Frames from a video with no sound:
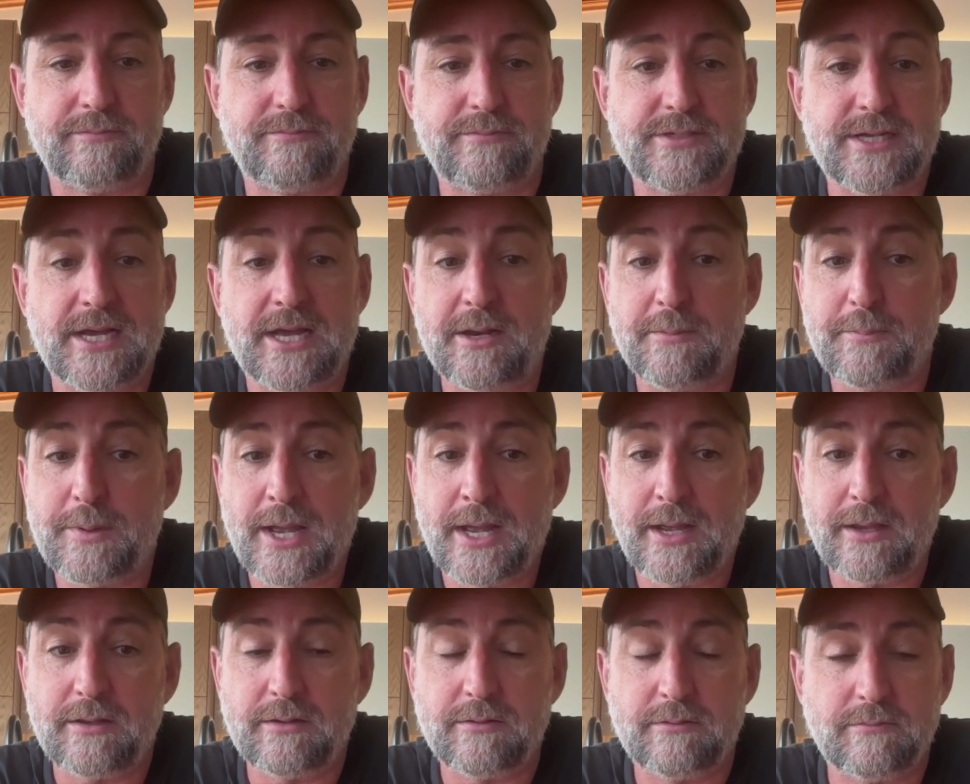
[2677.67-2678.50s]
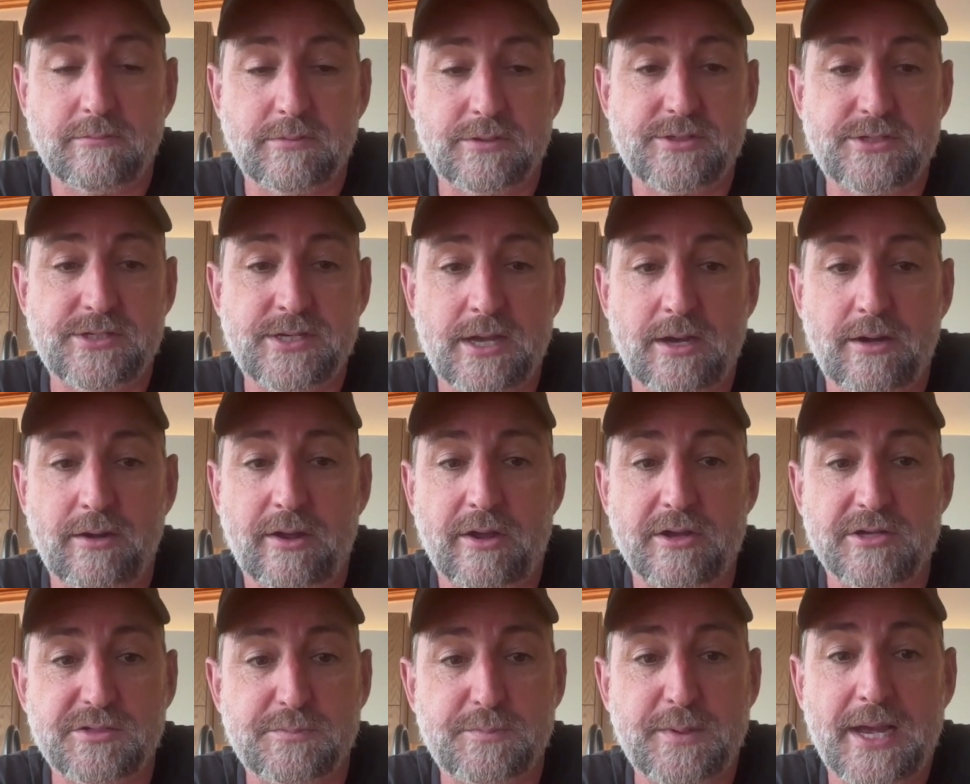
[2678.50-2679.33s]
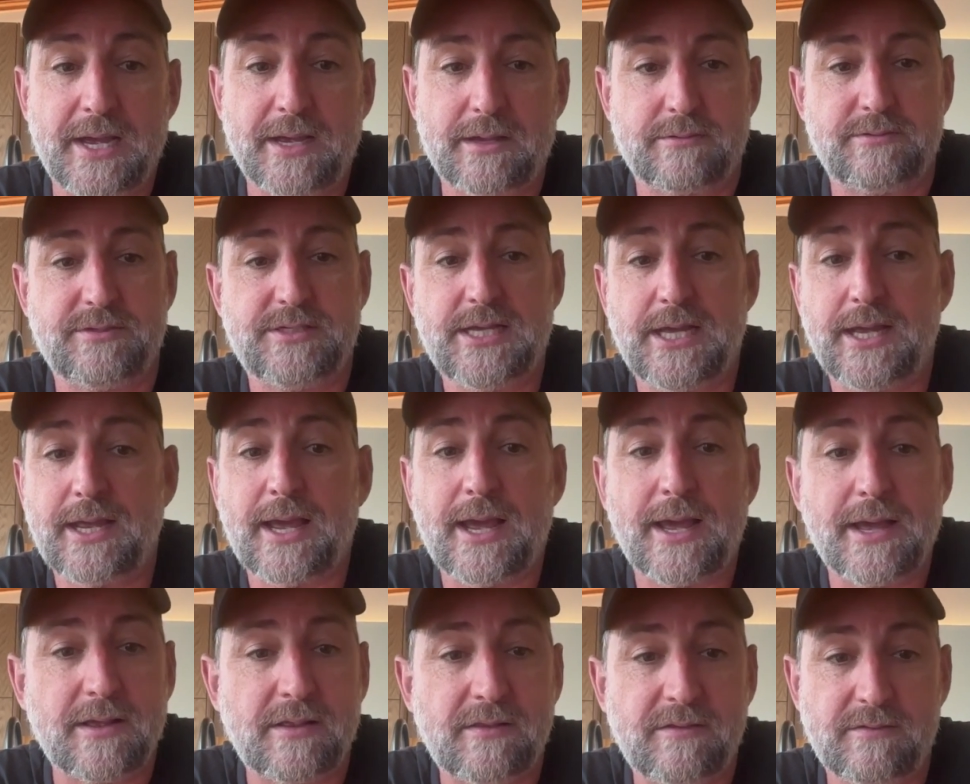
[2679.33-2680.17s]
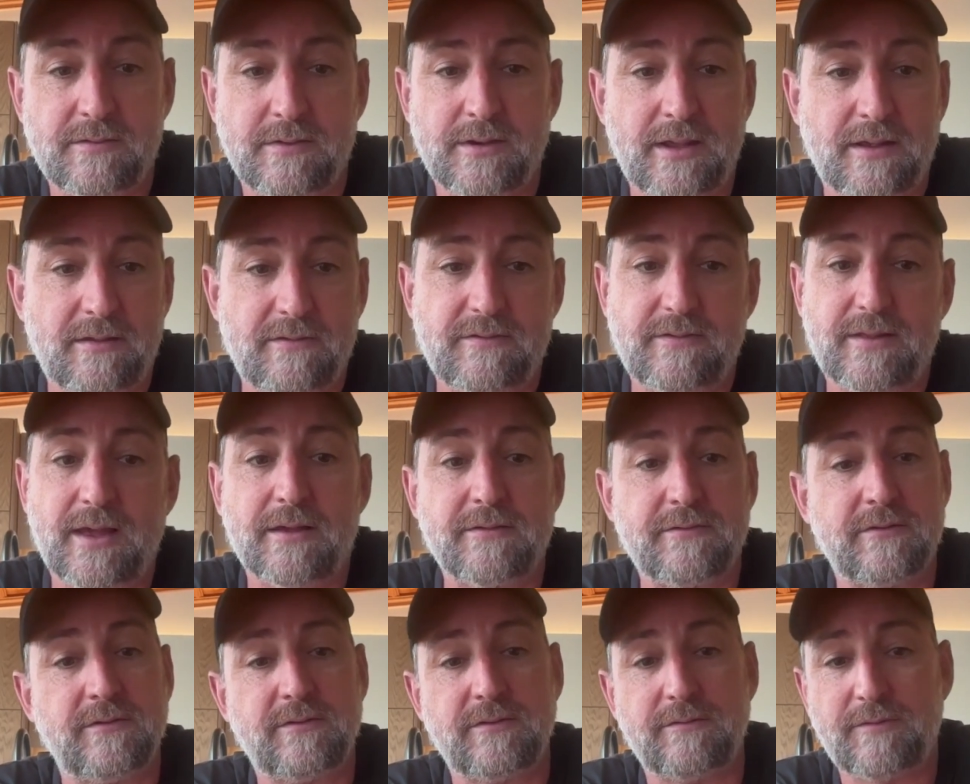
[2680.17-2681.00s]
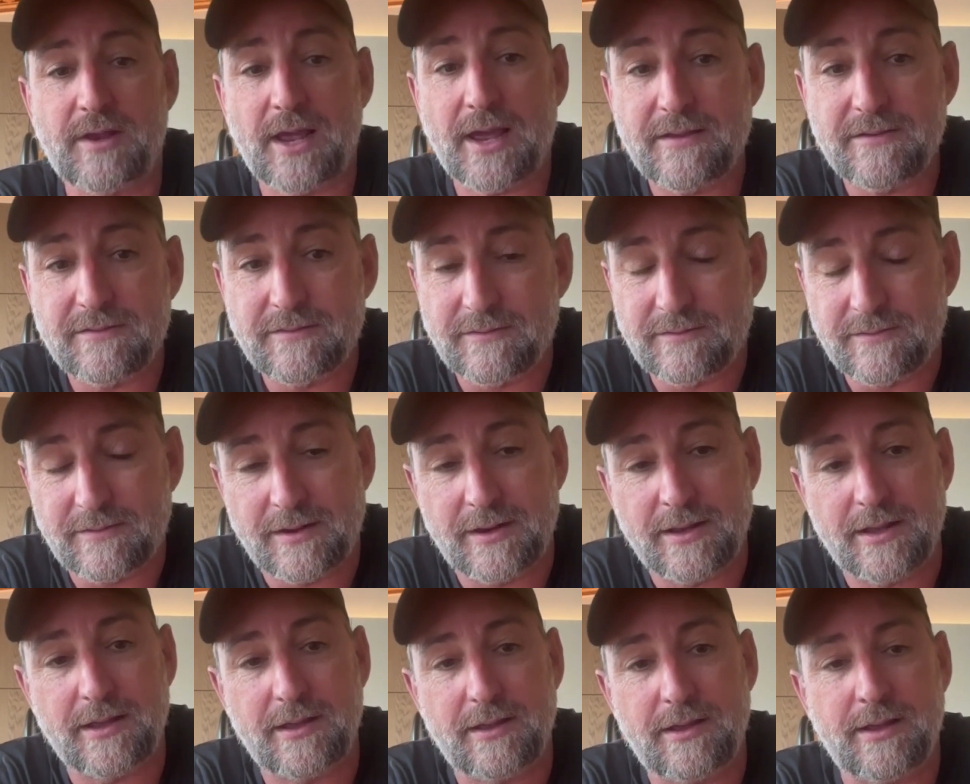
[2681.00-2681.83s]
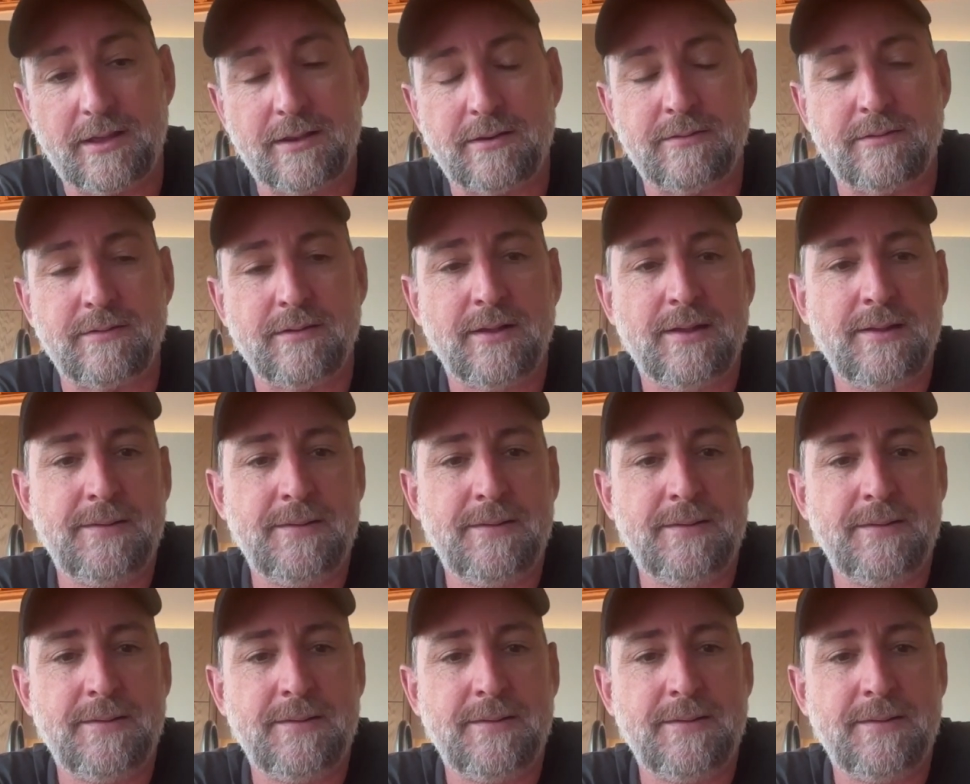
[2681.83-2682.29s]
data bank, which now goes back decades and has thousands of cases in it, and